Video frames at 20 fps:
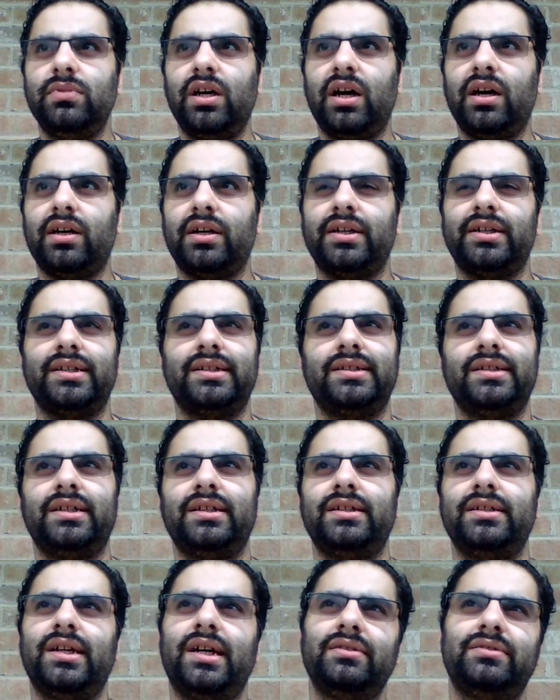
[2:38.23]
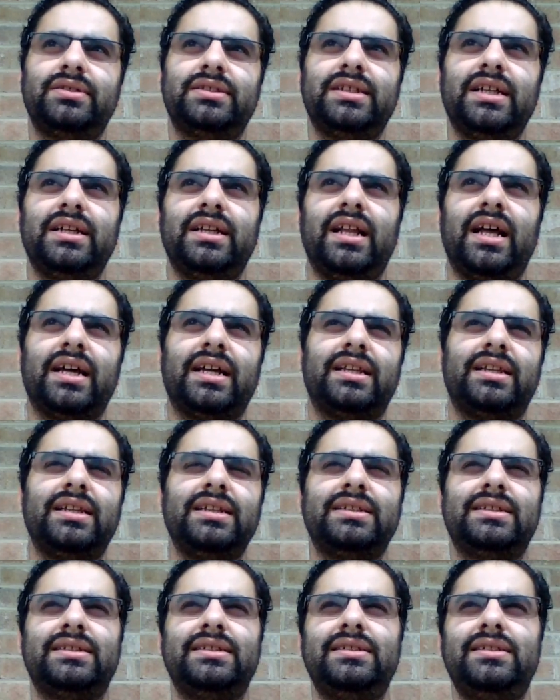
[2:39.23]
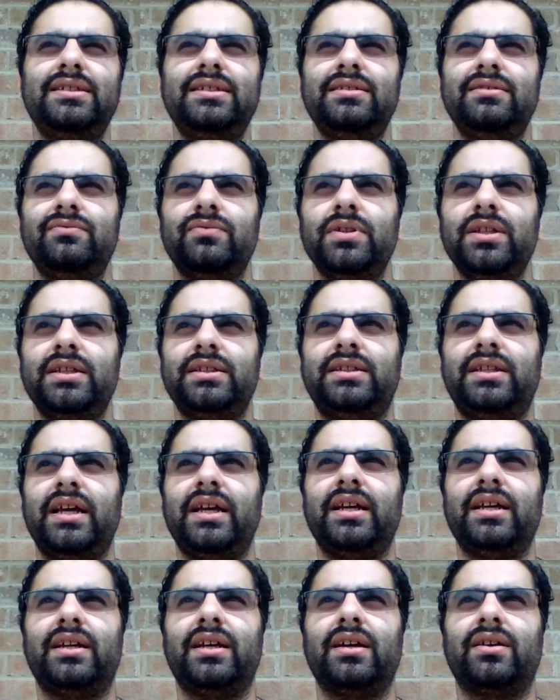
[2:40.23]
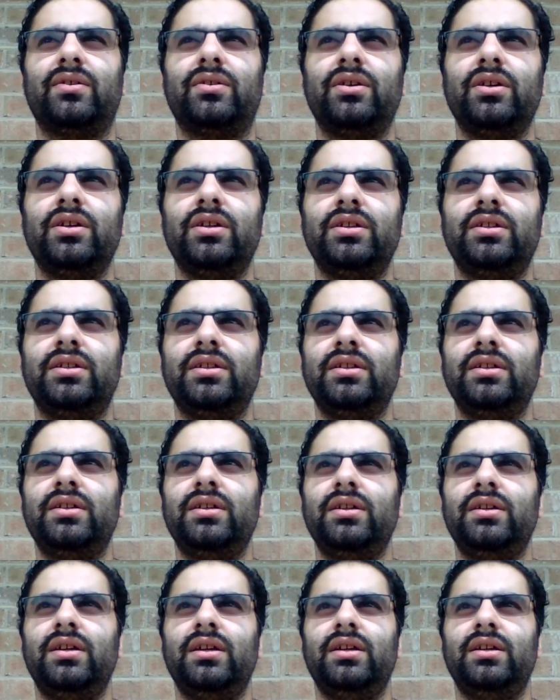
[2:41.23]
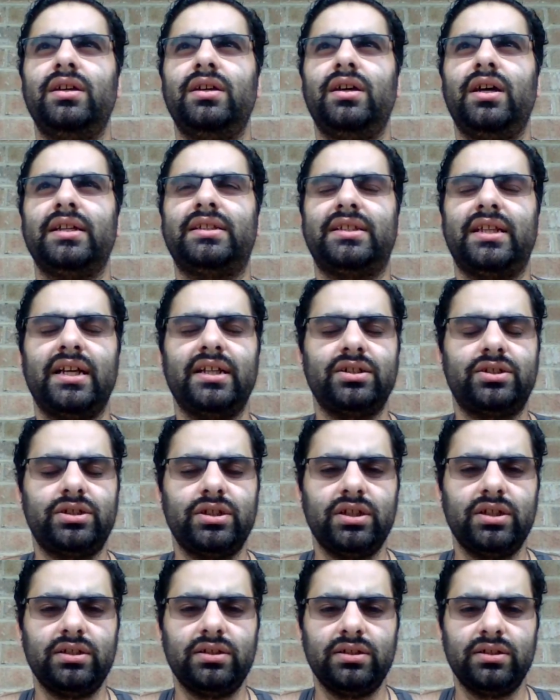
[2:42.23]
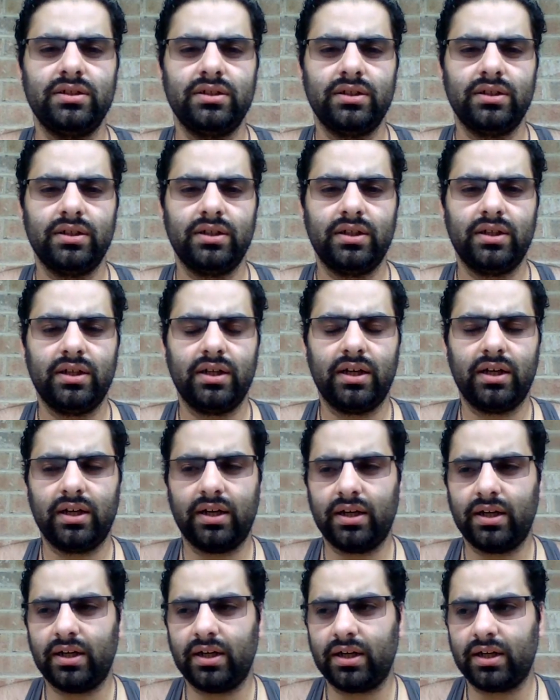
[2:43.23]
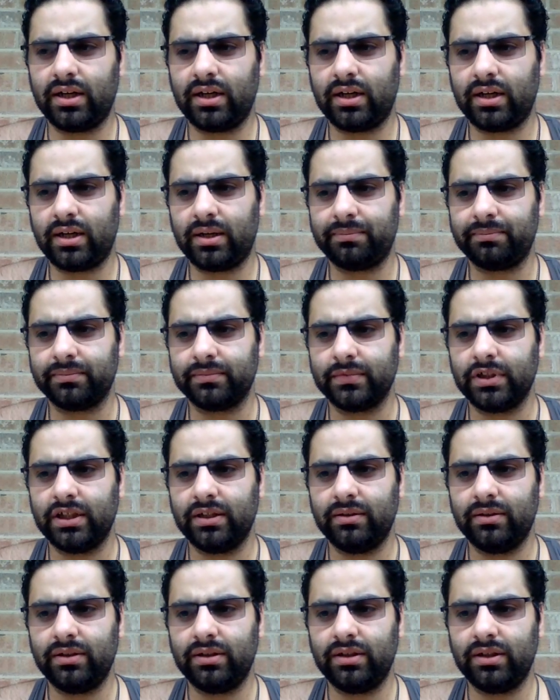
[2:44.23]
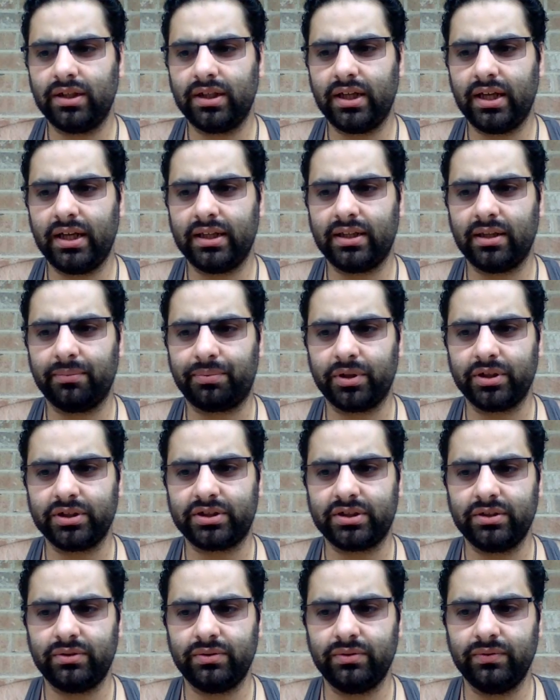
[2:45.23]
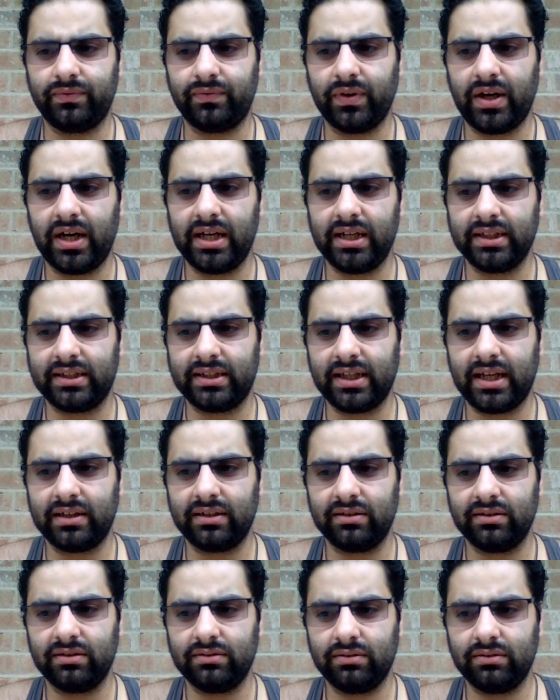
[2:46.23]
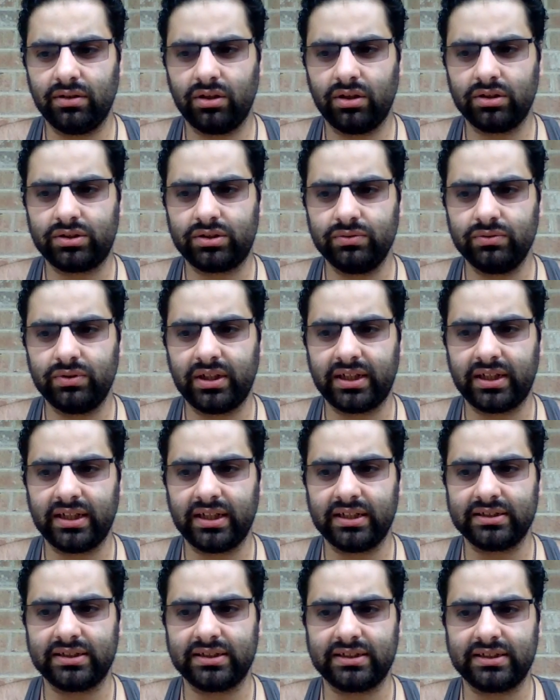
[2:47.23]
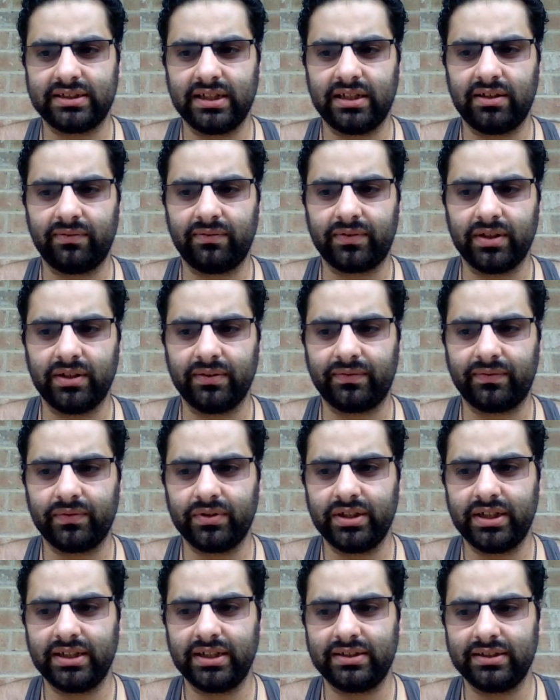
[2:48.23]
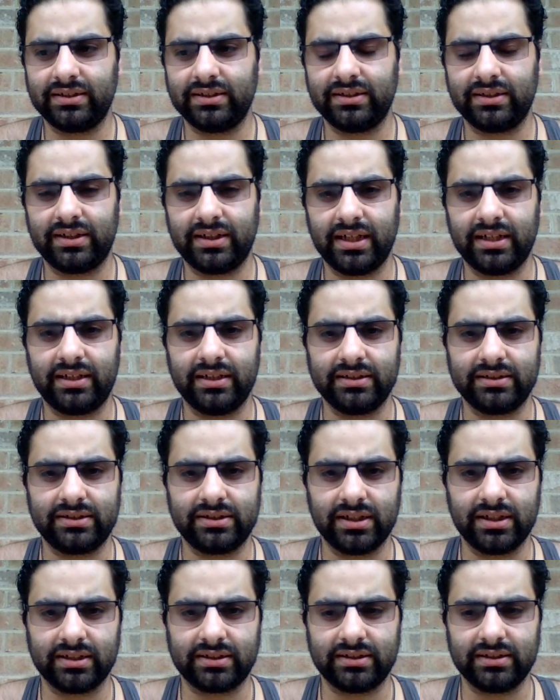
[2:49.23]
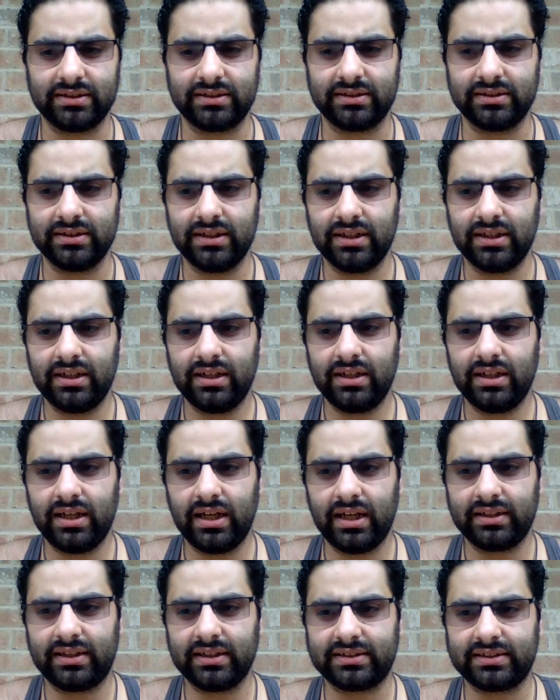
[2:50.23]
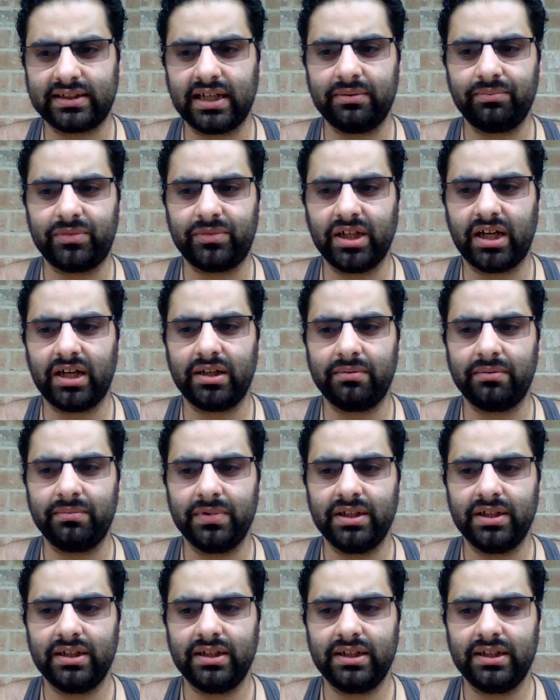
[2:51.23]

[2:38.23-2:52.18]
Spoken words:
how to say, like, it didn't really take a good attention, and the person who filed that lawsuit against the state of California didn't get his justice. At the same time,